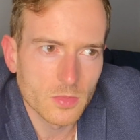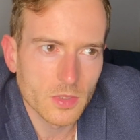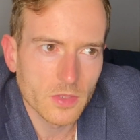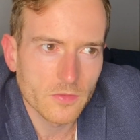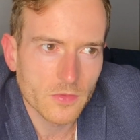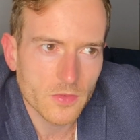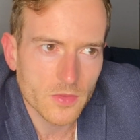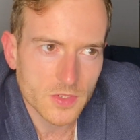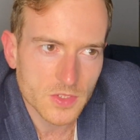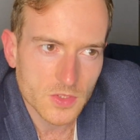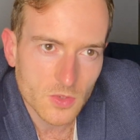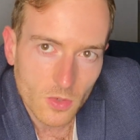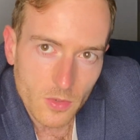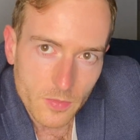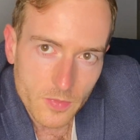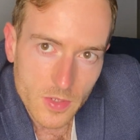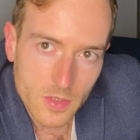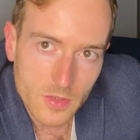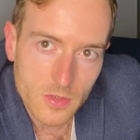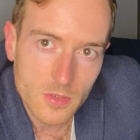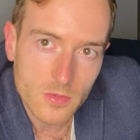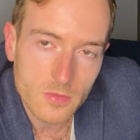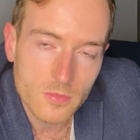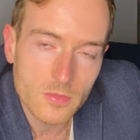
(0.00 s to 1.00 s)
but for the
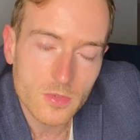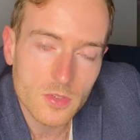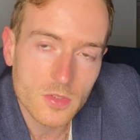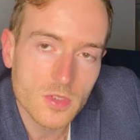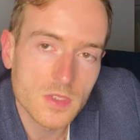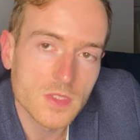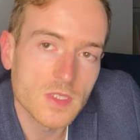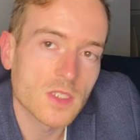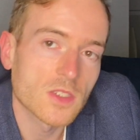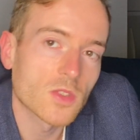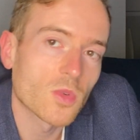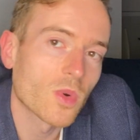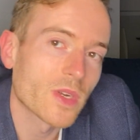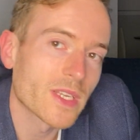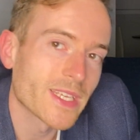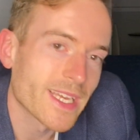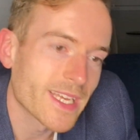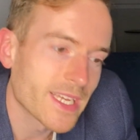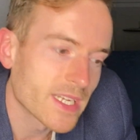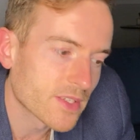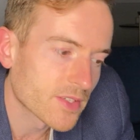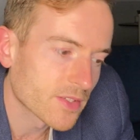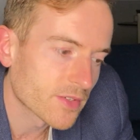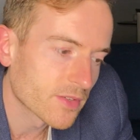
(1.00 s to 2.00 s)
Scorpio new moon it's at
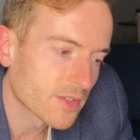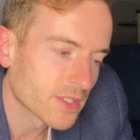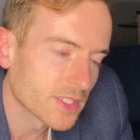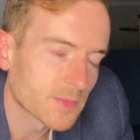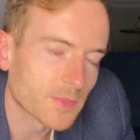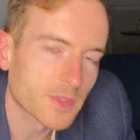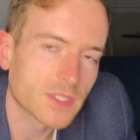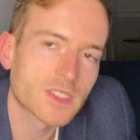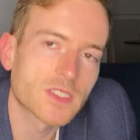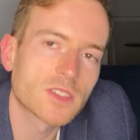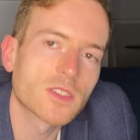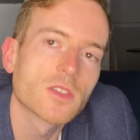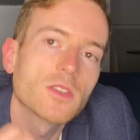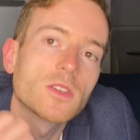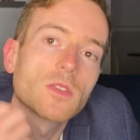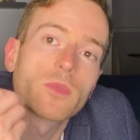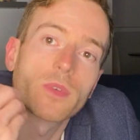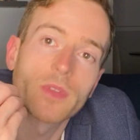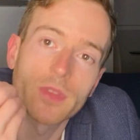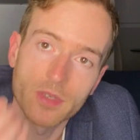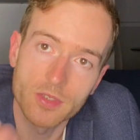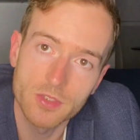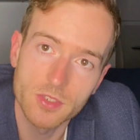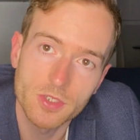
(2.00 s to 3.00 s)
28 degrees but still
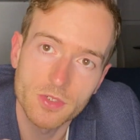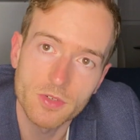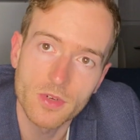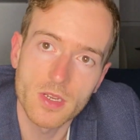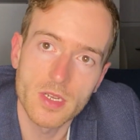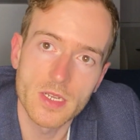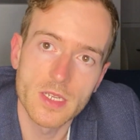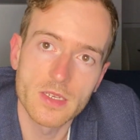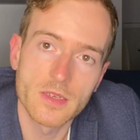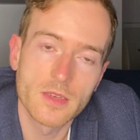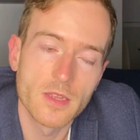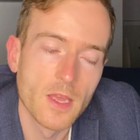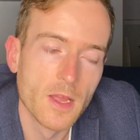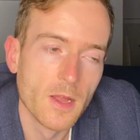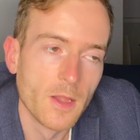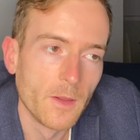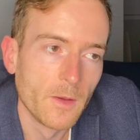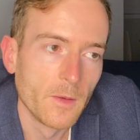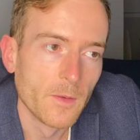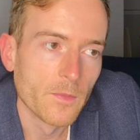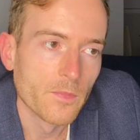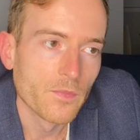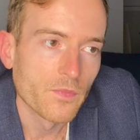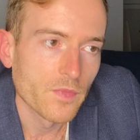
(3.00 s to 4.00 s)
within a trine
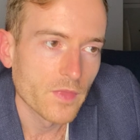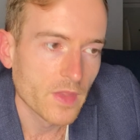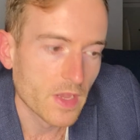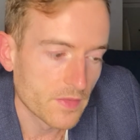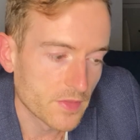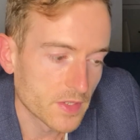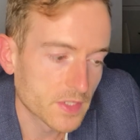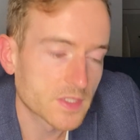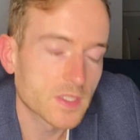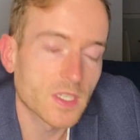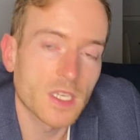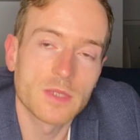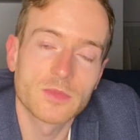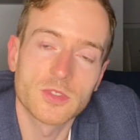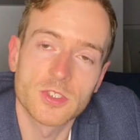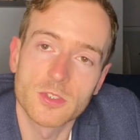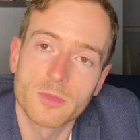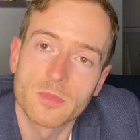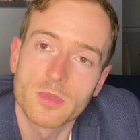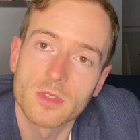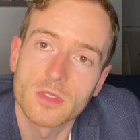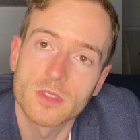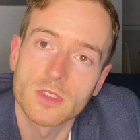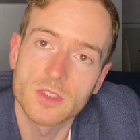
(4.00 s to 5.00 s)
and this time
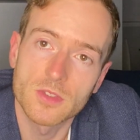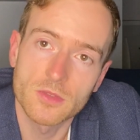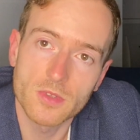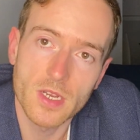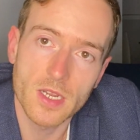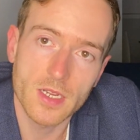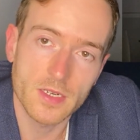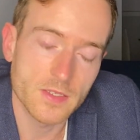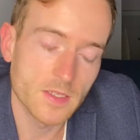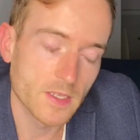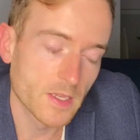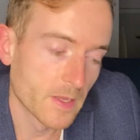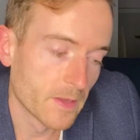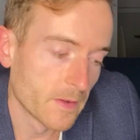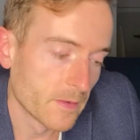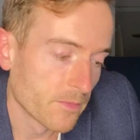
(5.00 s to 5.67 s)
Jupiter is direct.